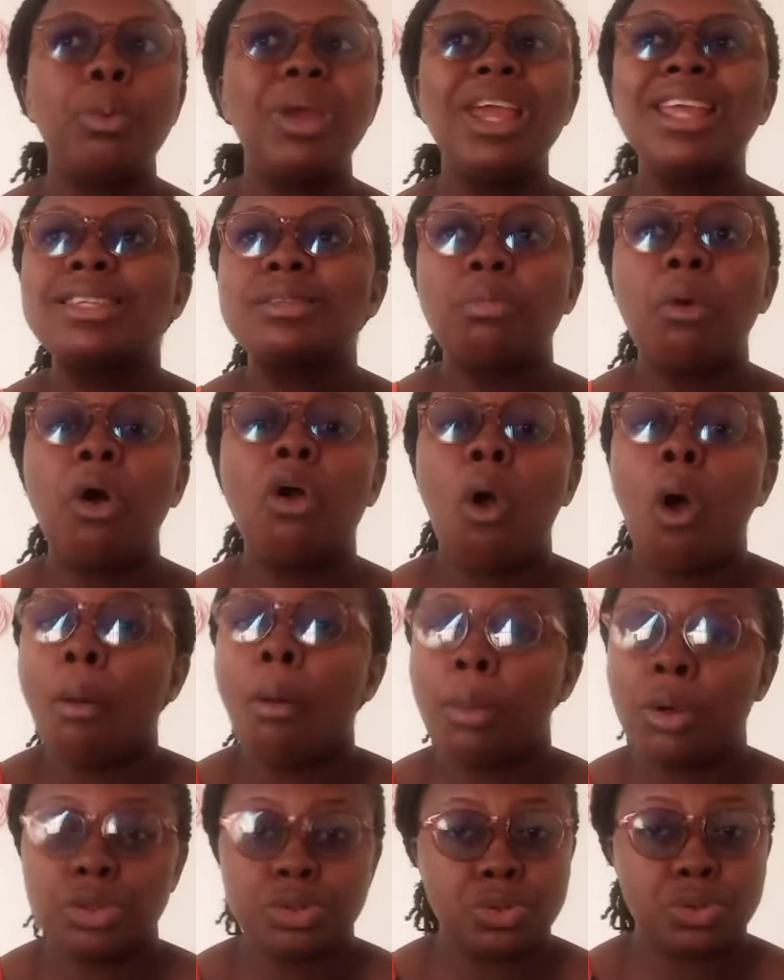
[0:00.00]
It's more
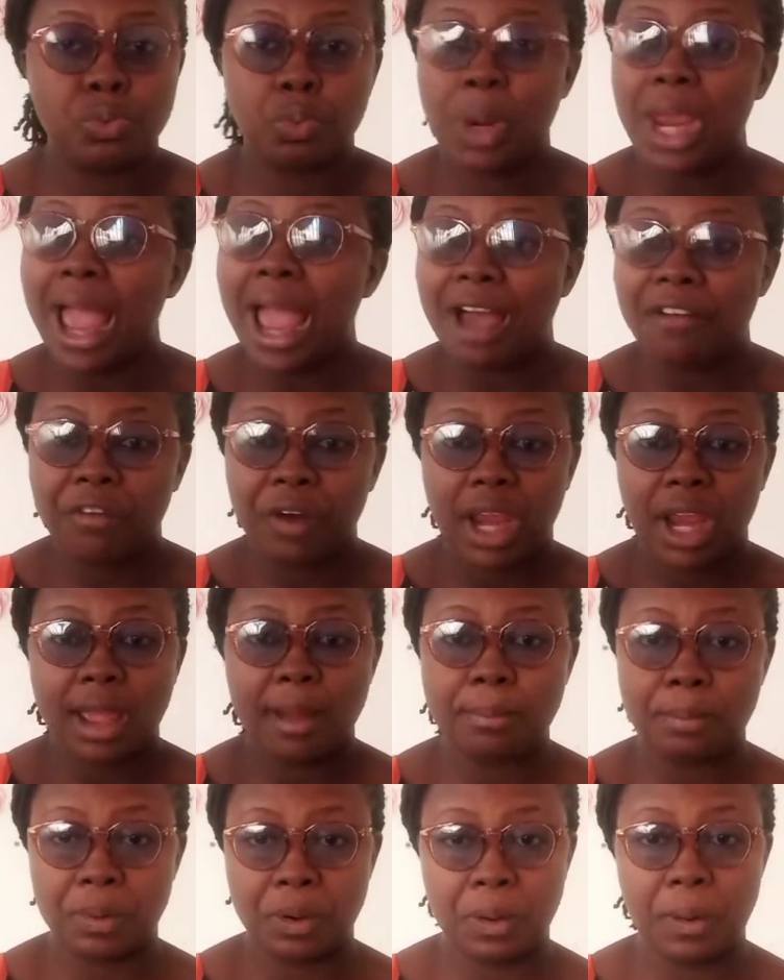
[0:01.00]
common to we
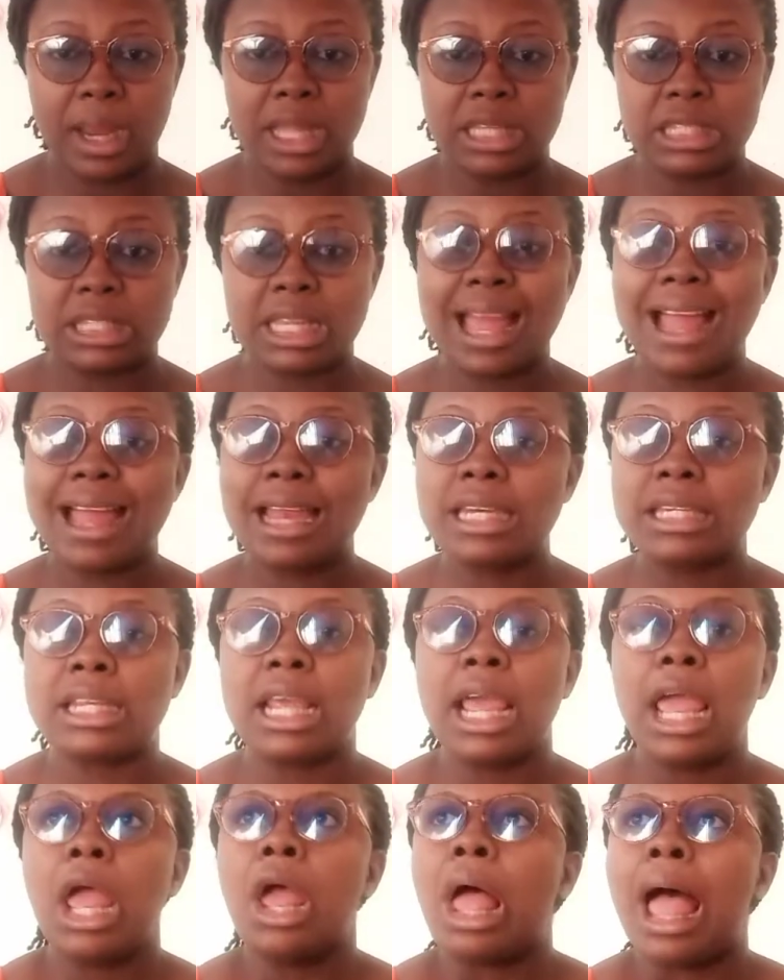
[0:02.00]
African parents, and
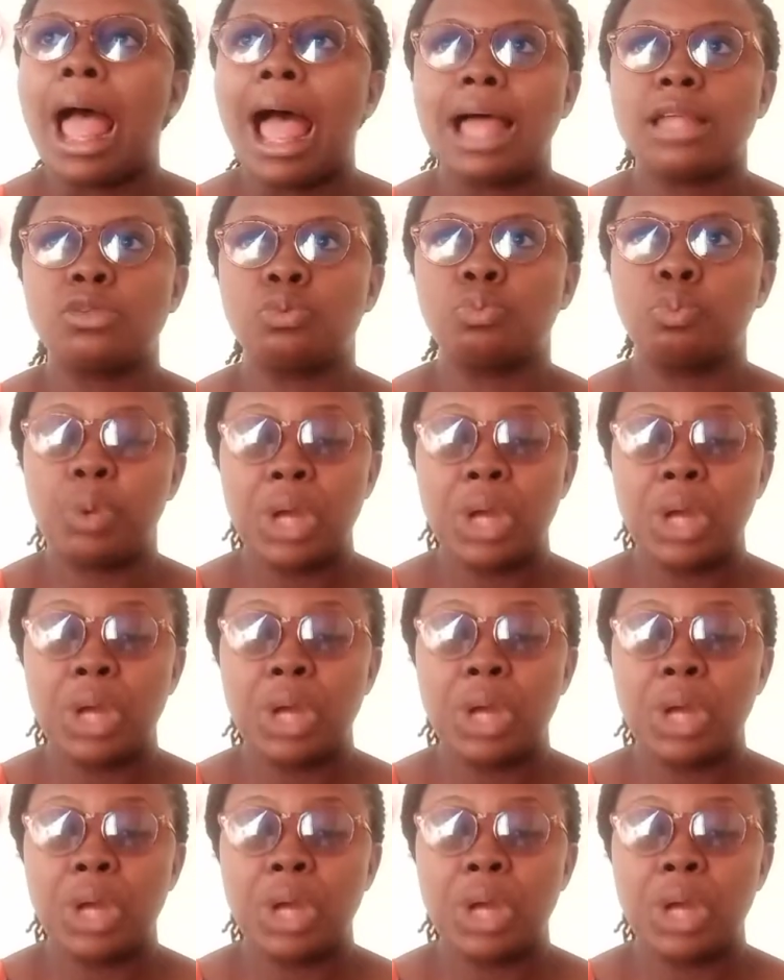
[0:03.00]
as